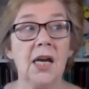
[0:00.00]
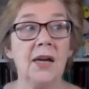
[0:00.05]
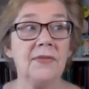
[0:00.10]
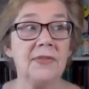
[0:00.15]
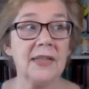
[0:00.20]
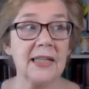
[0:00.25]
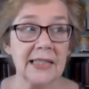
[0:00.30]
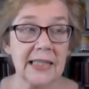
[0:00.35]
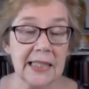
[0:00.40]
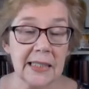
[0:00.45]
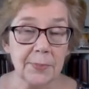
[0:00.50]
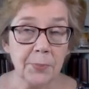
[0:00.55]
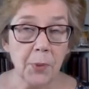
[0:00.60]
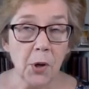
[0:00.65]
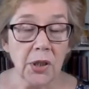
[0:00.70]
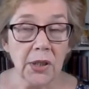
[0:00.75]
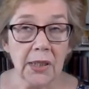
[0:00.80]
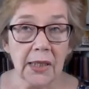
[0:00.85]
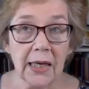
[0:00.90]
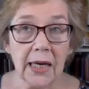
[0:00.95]
If there's a
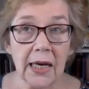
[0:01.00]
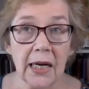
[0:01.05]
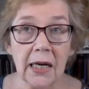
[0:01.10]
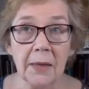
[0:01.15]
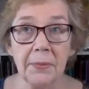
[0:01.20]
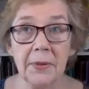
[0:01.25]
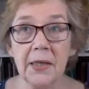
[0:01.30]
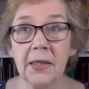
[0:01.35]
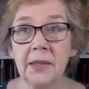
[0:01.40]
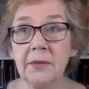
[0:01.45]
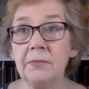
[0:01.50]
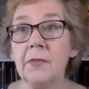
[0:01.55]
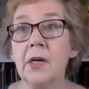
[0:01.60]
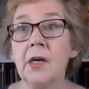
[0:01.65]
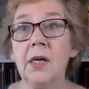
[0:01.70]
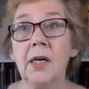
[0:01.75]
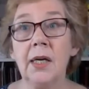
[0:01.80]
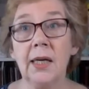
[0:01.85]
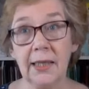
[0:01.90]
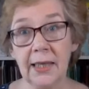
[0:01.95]
spot in the carpet,
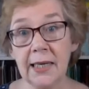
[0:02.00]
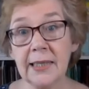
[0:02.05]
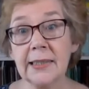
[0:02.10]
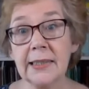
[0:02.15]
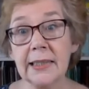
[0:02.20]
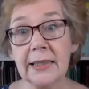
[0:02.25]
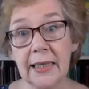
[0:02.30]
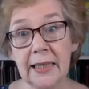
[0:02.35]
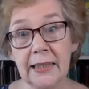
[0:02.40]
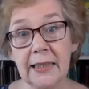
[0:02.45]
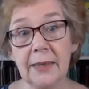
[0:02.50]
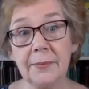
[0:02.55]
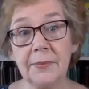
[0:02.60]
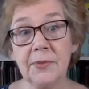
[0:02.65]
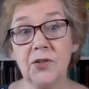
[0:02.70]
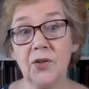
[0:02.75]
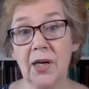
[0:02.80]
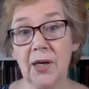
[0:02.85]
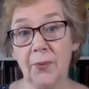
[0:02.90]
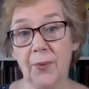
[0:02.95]
it gets cleaned up
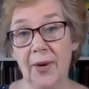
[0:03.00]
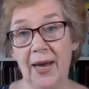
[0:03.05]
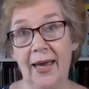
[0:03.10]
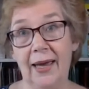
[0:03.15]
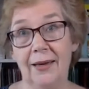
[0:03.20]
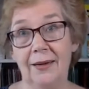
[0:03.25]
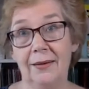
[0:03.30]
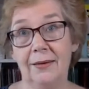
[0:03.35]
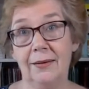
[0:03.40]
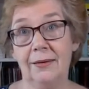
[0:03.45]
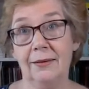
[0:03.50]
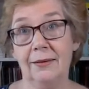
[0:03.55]
straight away.